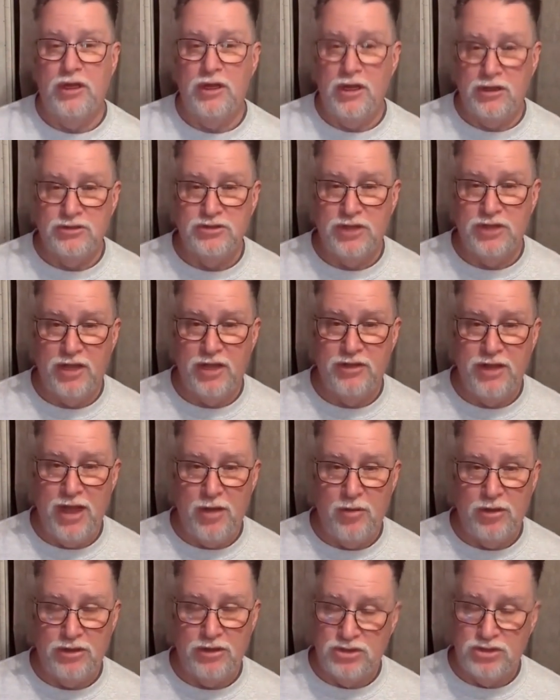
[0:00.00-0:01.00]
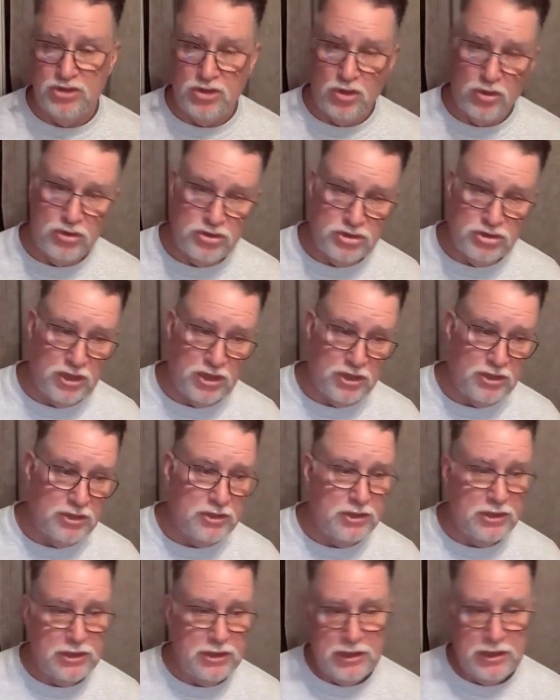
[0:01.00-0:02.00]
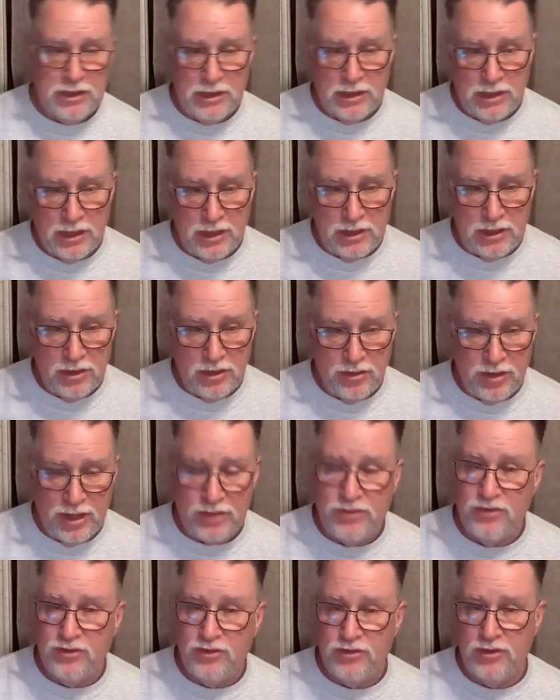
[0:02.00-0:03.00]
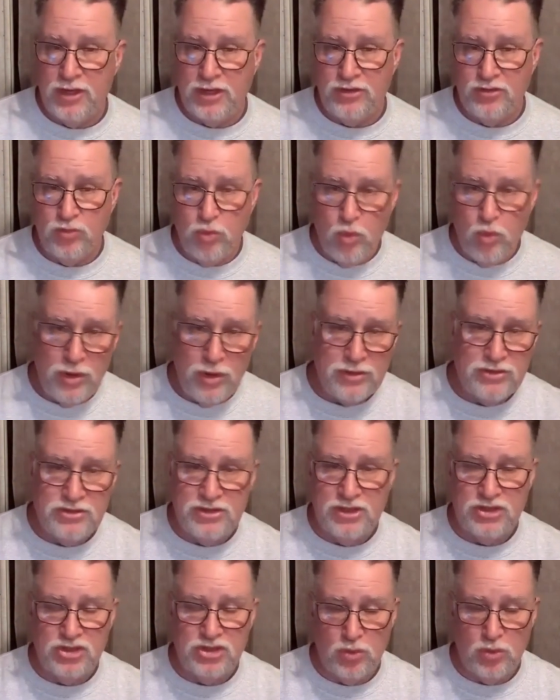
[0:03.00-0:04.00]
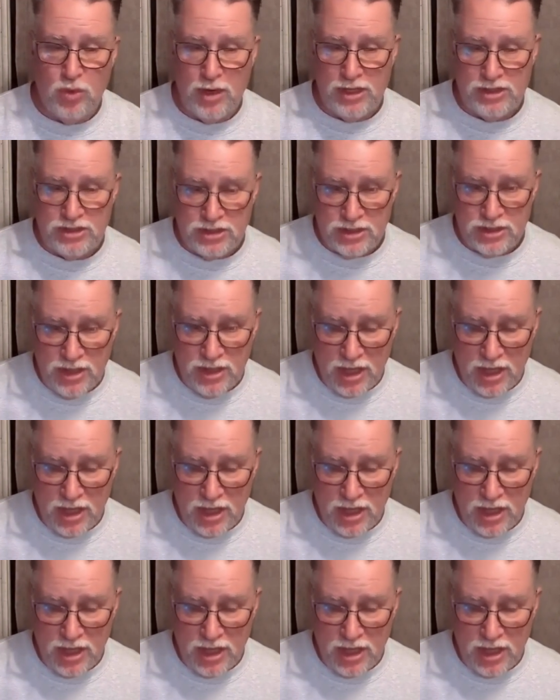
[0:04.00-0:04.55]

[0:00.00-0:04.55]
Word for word: I'll say it that way. Church and you know that's that's one situation.